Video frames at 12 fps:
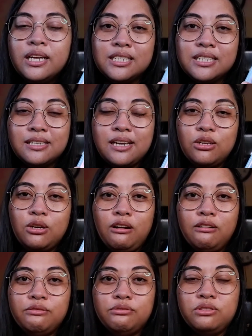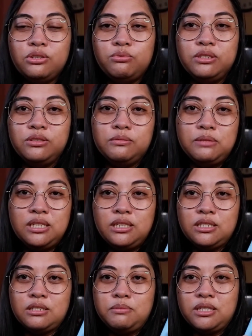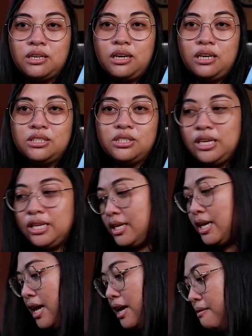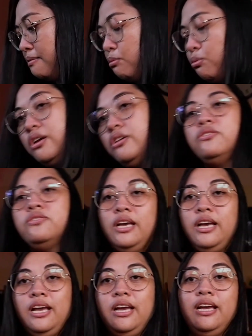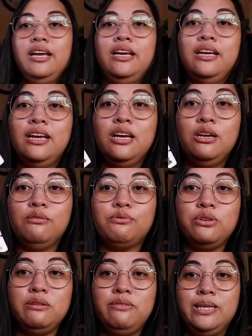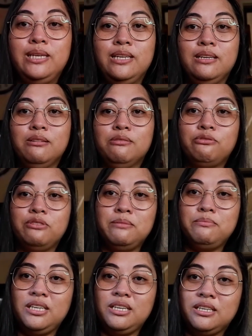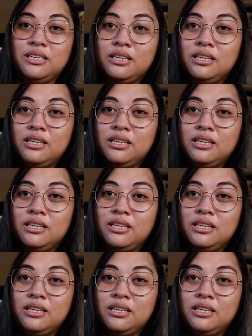instead of the Realme is because it came with a freebie.